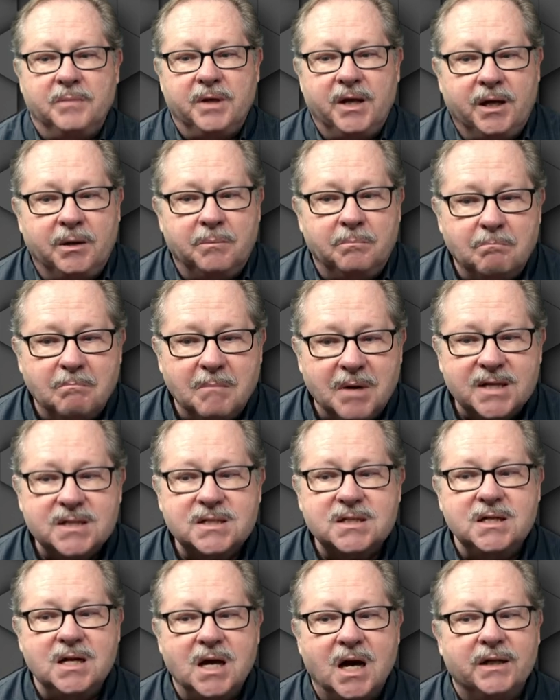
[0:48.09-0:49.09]
It
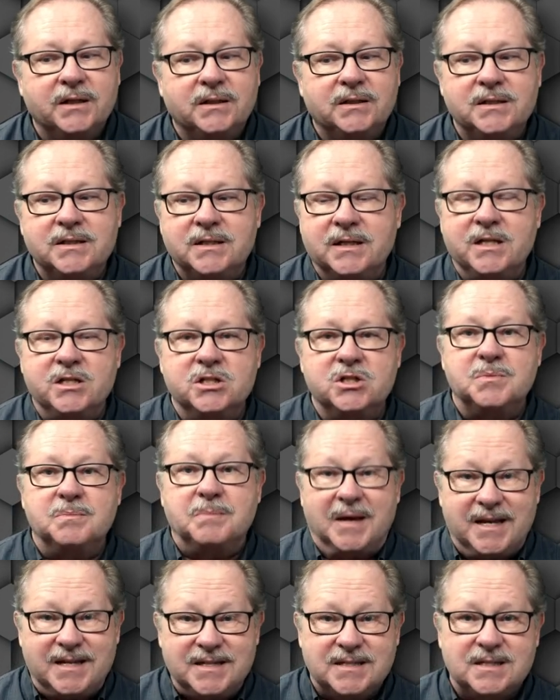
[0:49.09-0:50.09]
must not contain
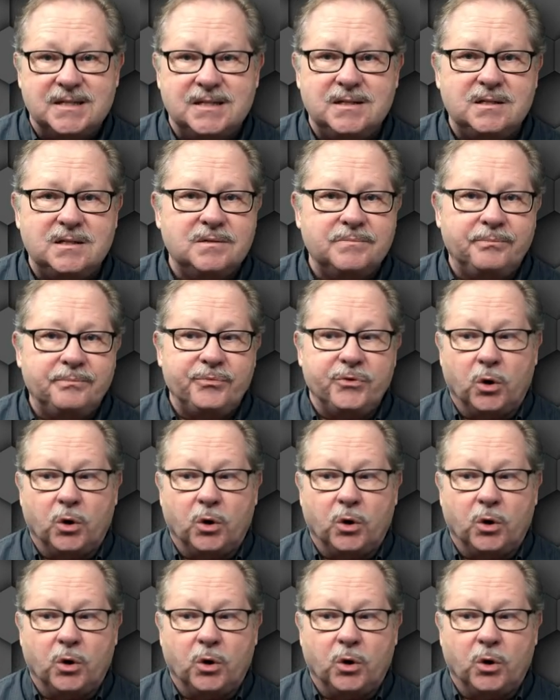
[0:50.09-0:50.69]
spaces